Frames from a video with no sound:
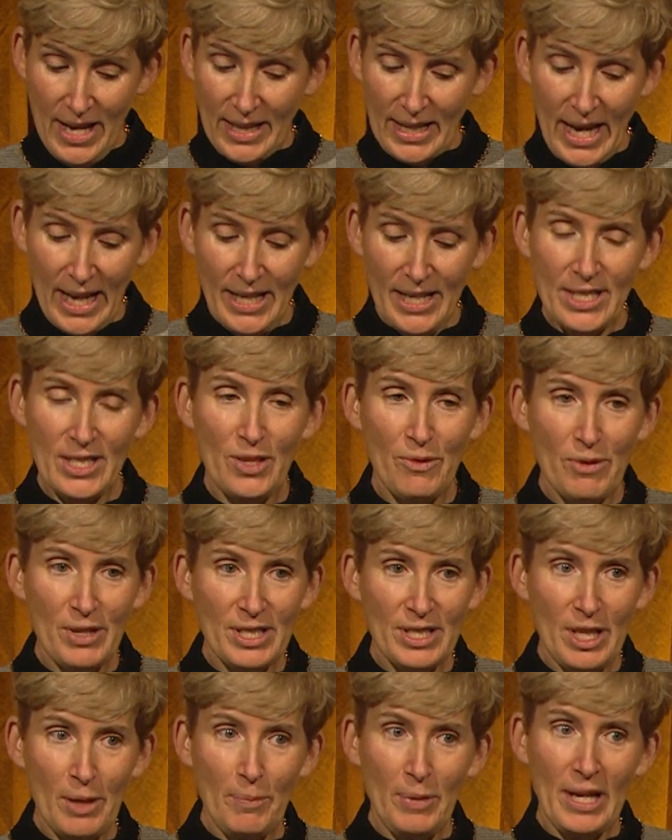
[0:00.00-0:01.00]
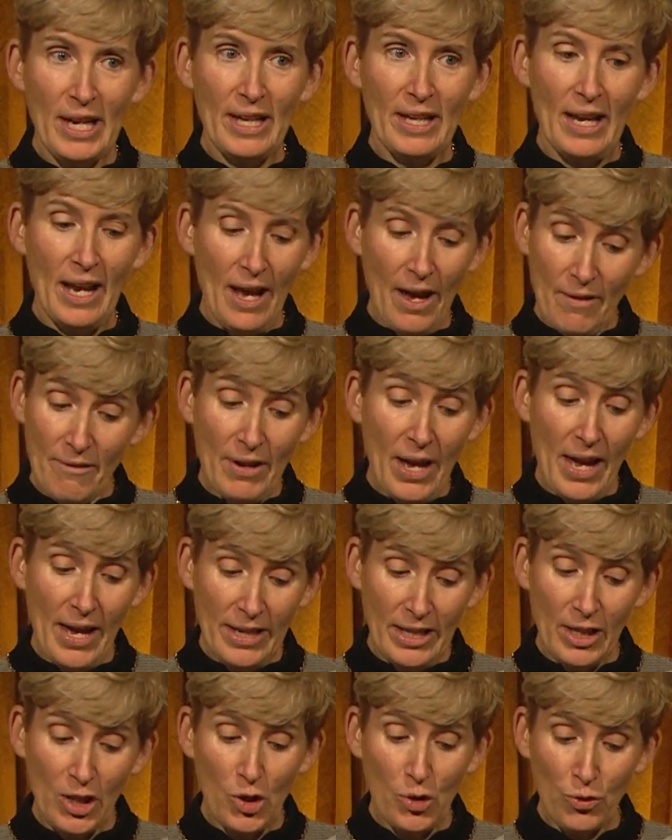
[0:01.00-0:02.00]
Ken is the recipient of
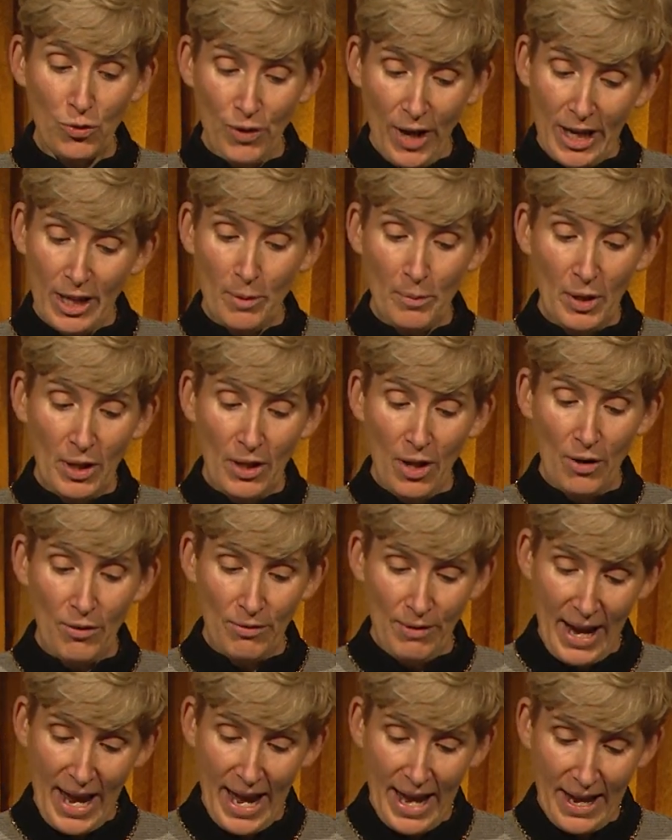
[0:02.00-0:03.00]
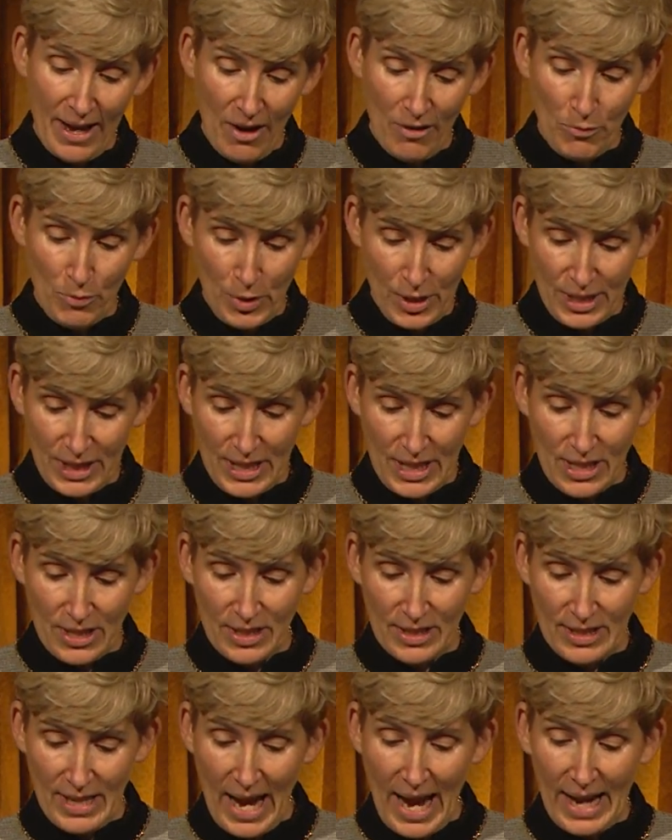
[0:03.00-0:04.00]
an incredible array of
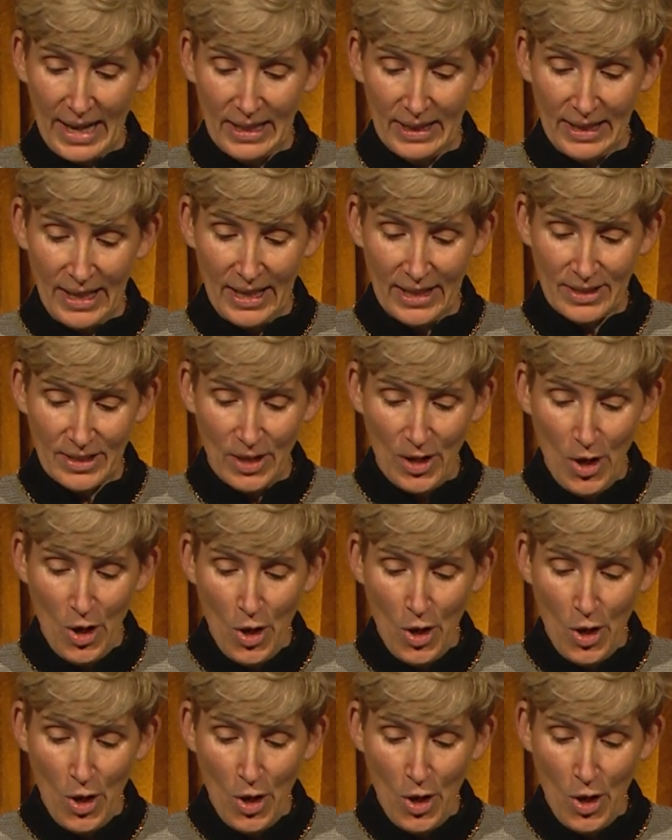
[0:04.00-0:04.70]
prestigious accolades.